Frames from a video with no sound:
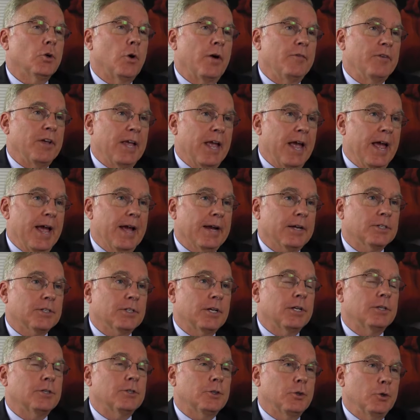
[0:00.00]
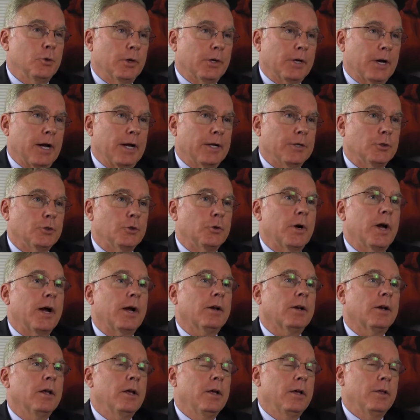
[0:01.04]
So having access to a
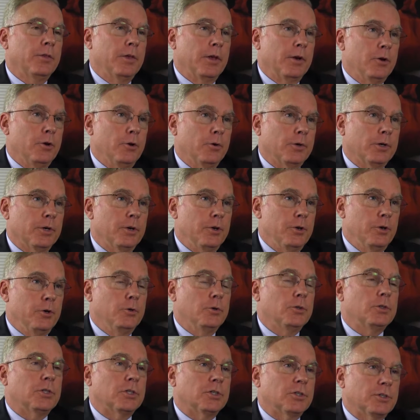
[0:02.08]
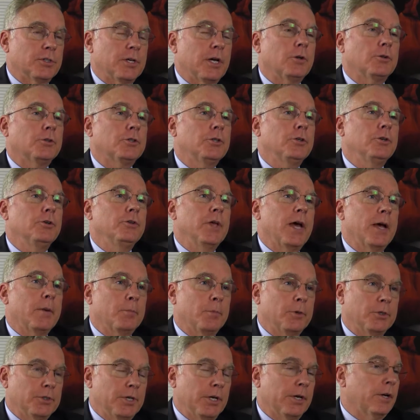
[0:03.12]
contract that you can use to sell to
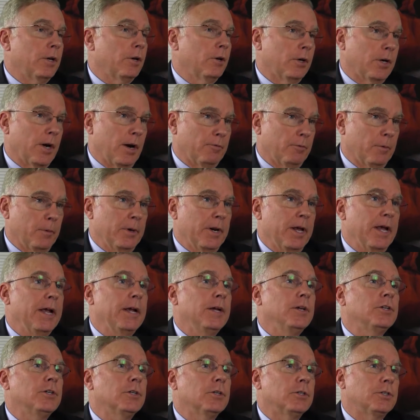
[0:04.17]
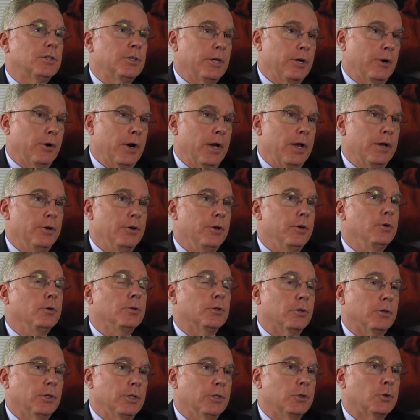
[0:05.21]
that particular government agency or end
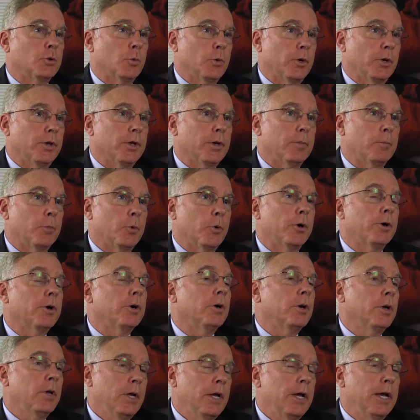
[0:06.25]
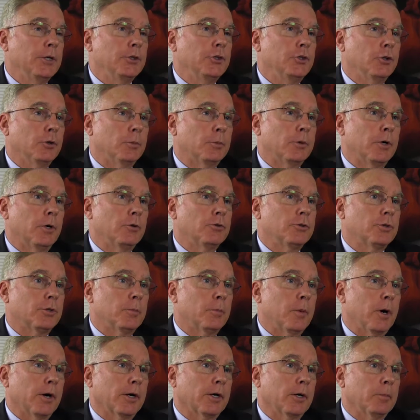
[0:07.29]
user is really important as you approach the
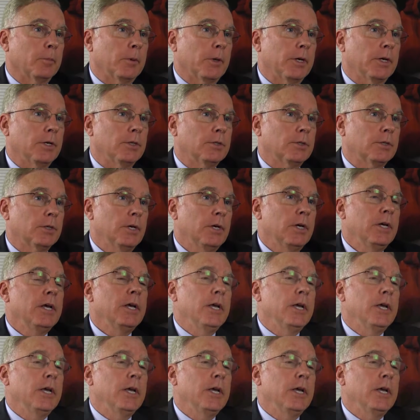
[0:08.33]
marketplace.